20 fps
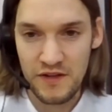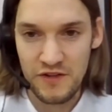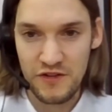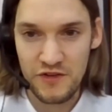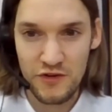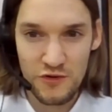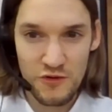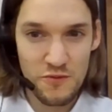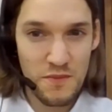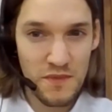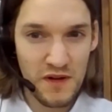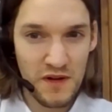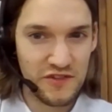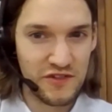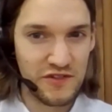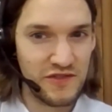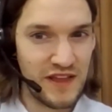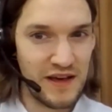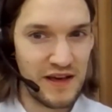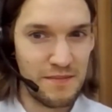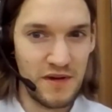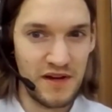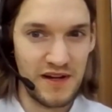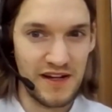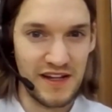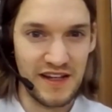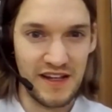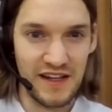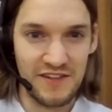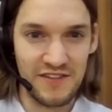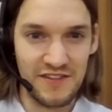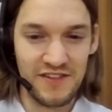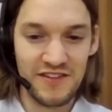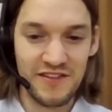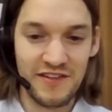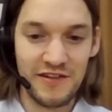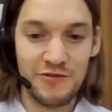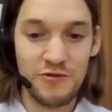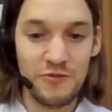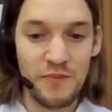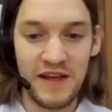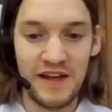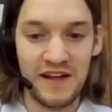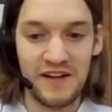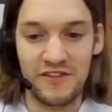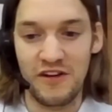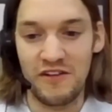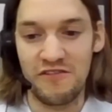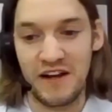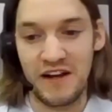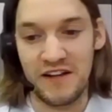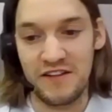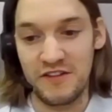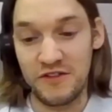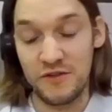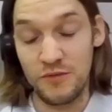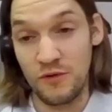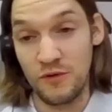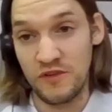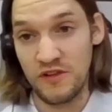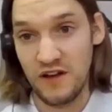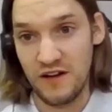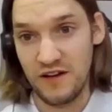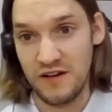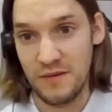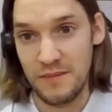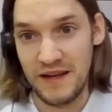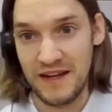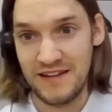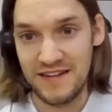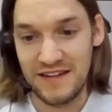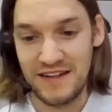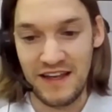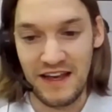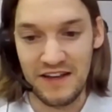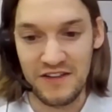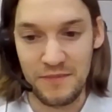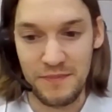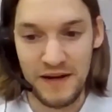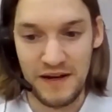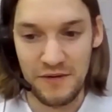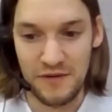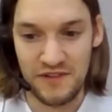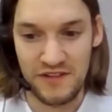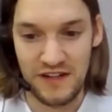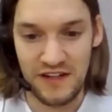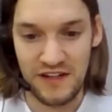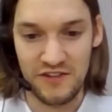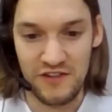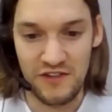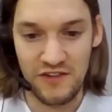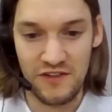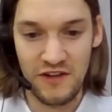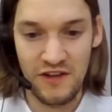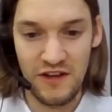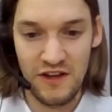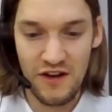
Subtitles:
too much of that money is still being directed towards unabated gas power stations,